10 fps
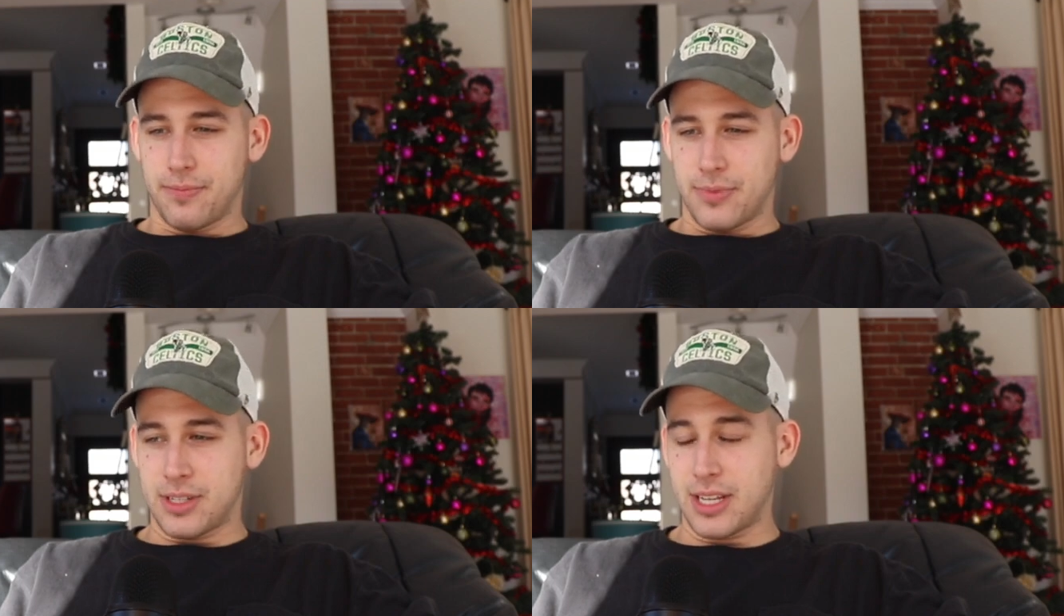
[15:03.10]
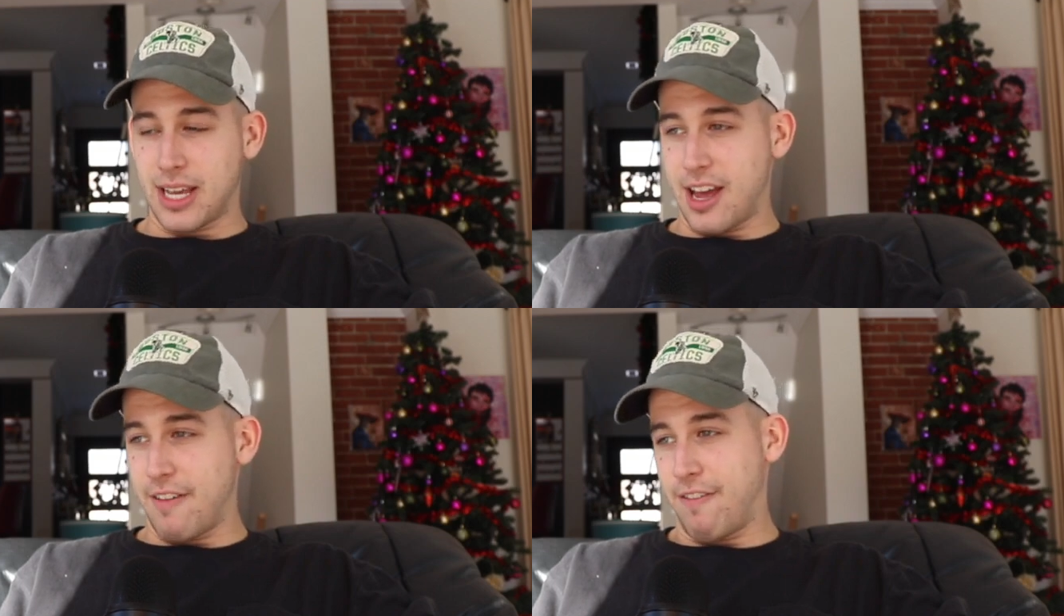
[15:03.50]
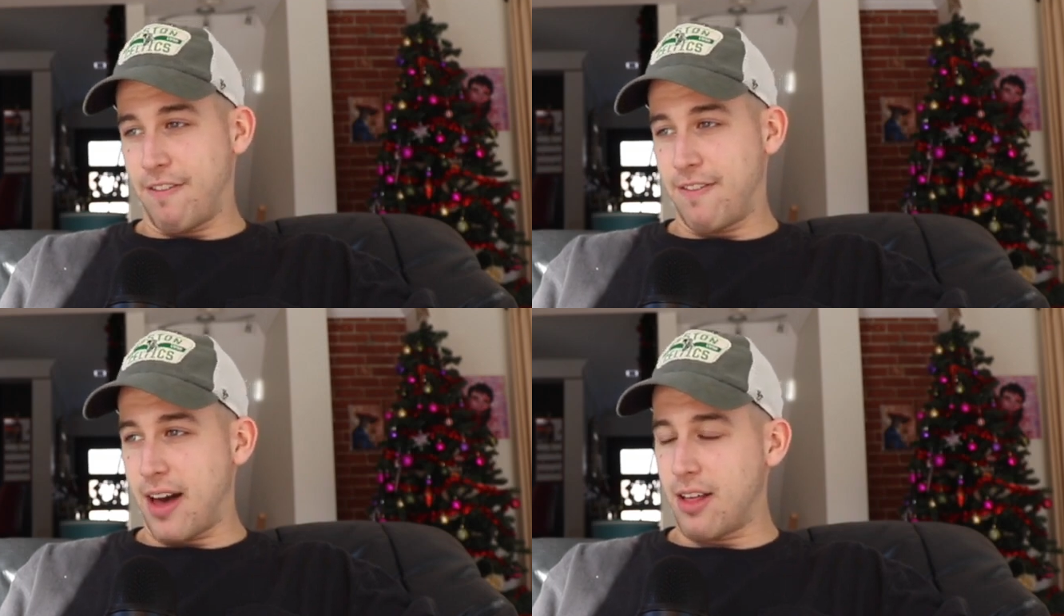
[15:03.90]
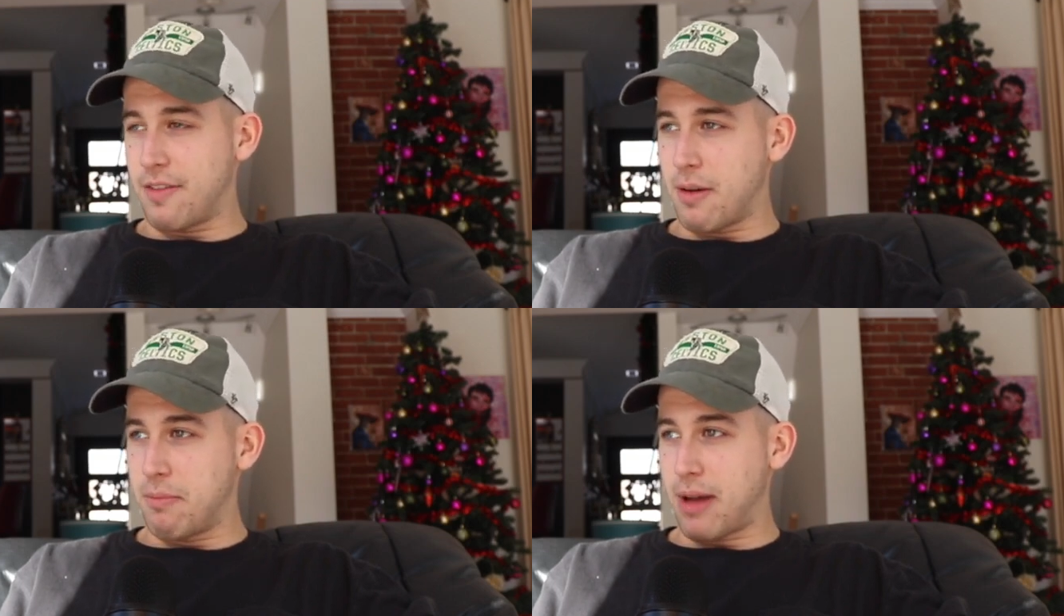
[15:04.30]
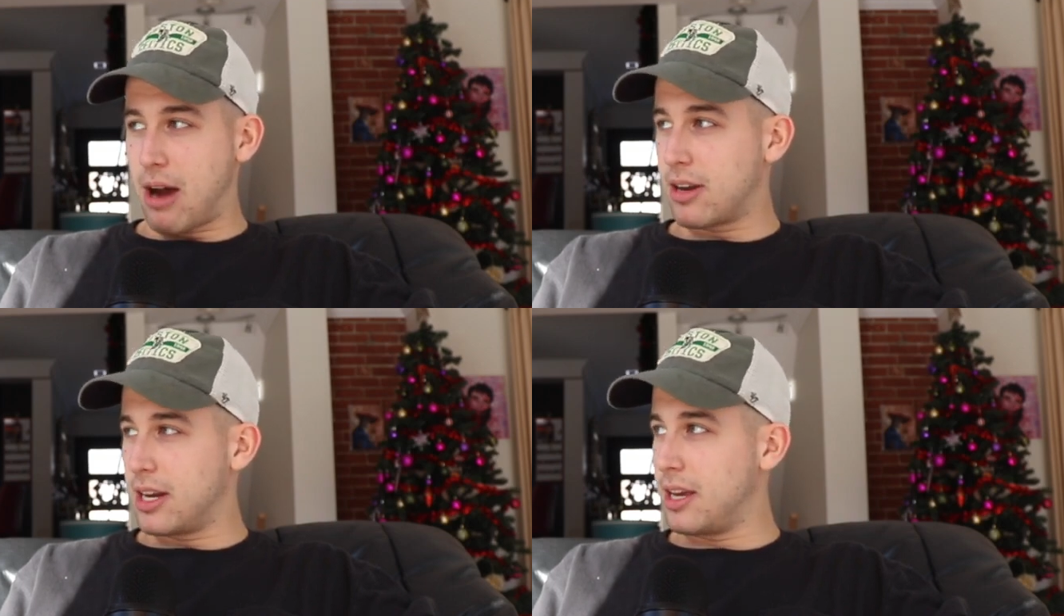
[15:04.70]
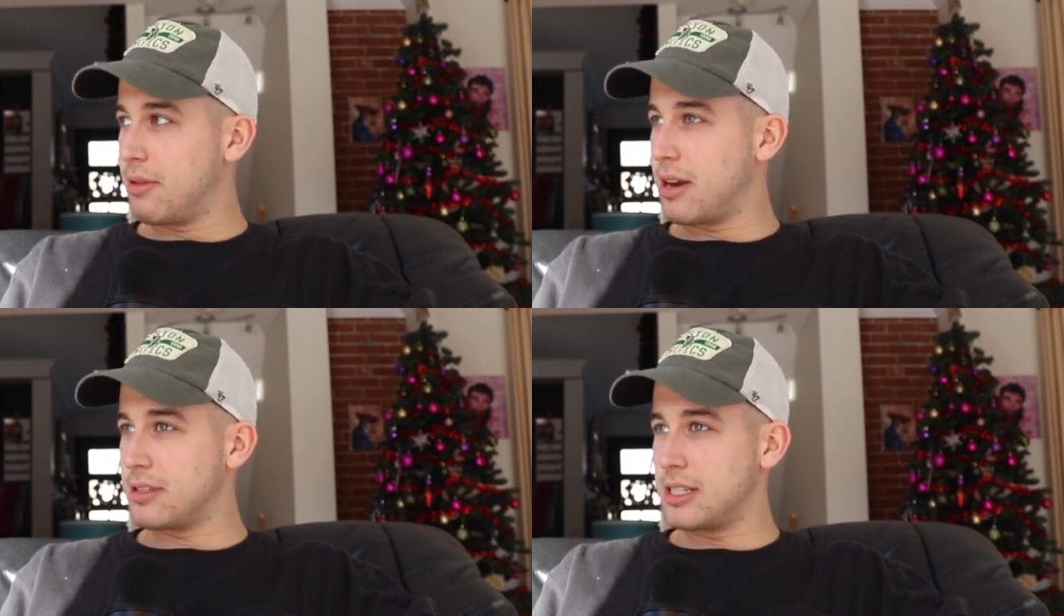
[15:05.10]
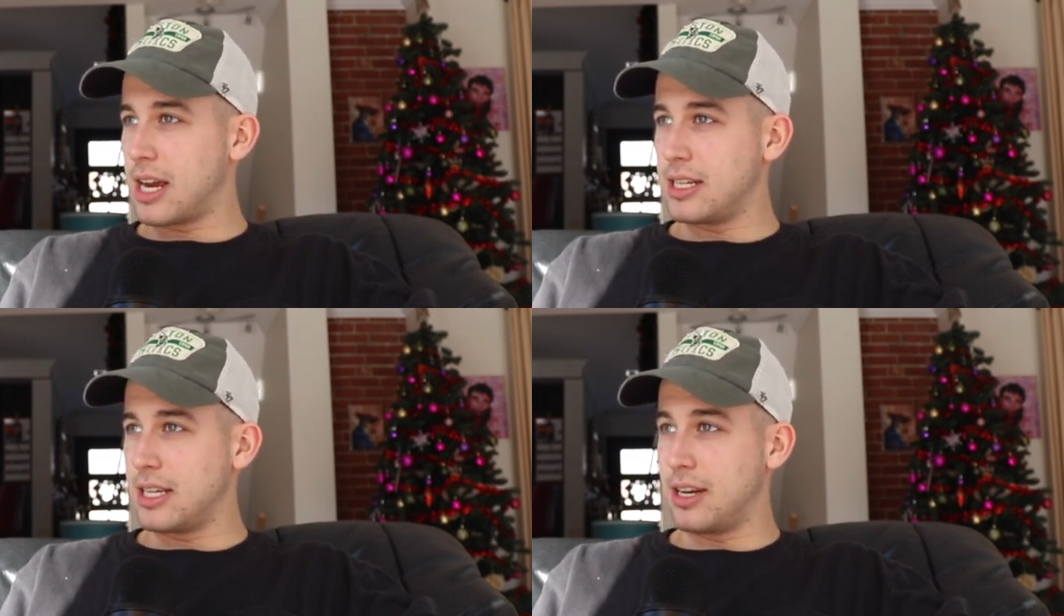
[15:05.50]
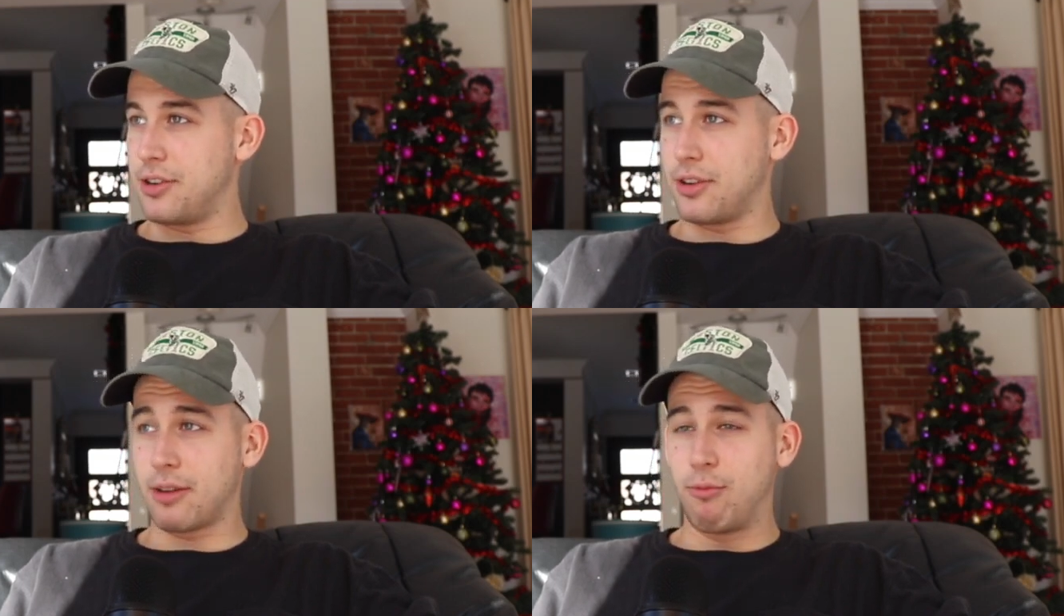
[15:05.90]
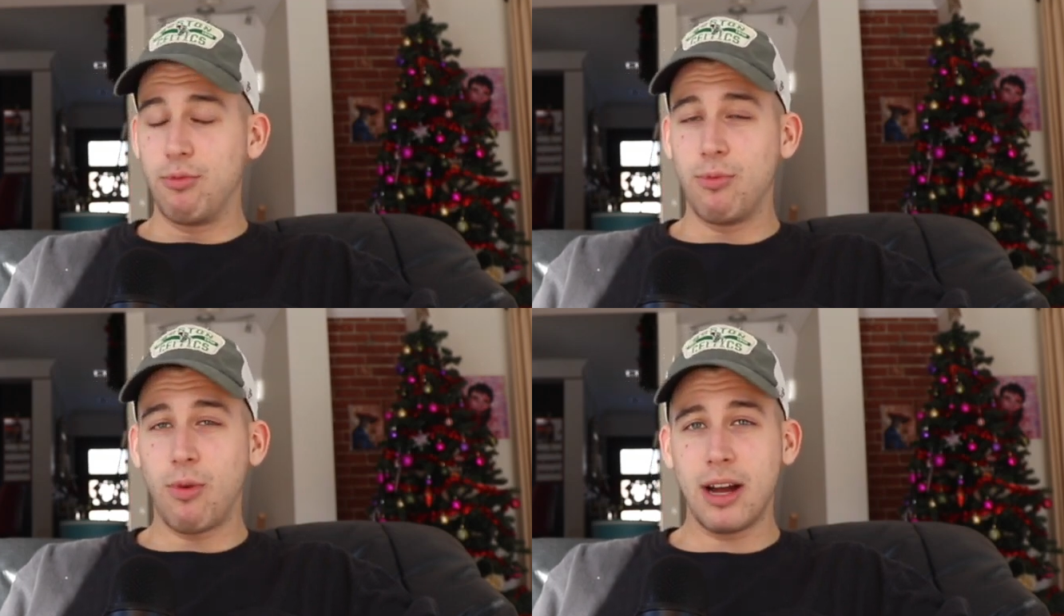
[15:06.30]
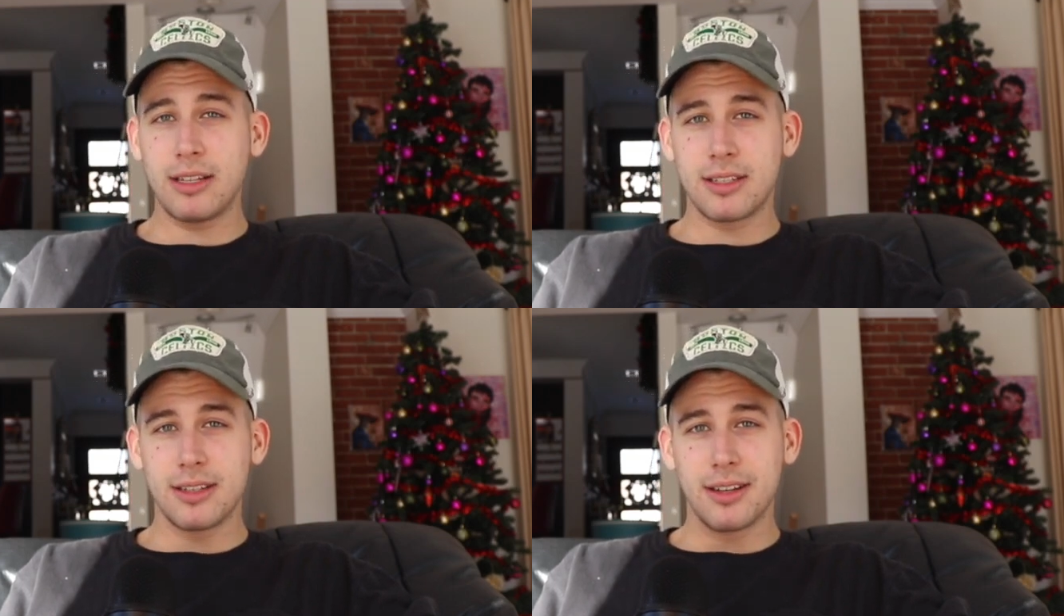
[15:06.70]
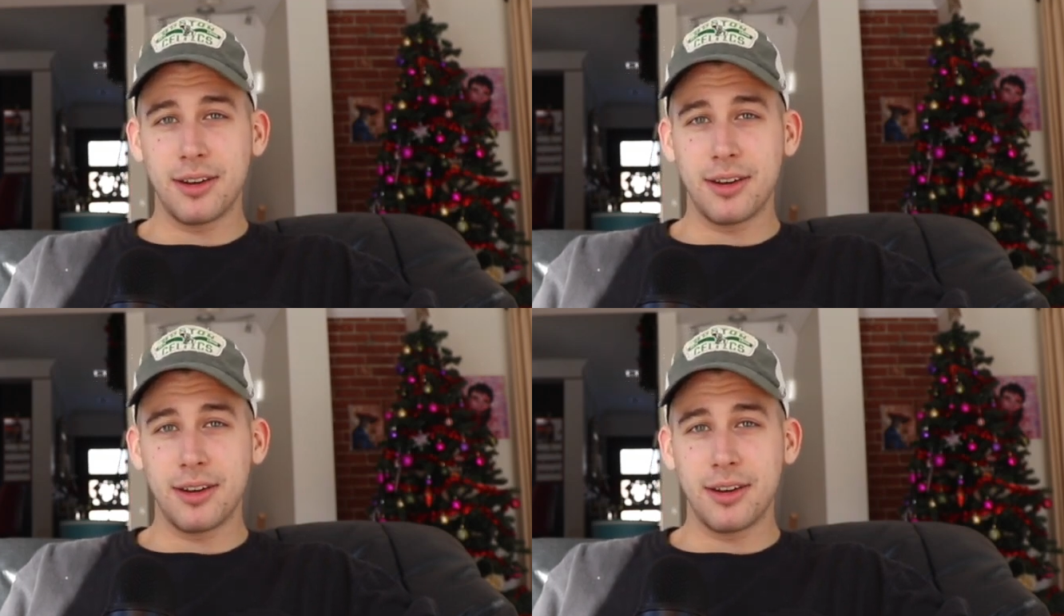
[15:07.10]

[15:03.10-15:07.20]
there's like, yeah, I fell off a balcony when I was 19, and you're like, what?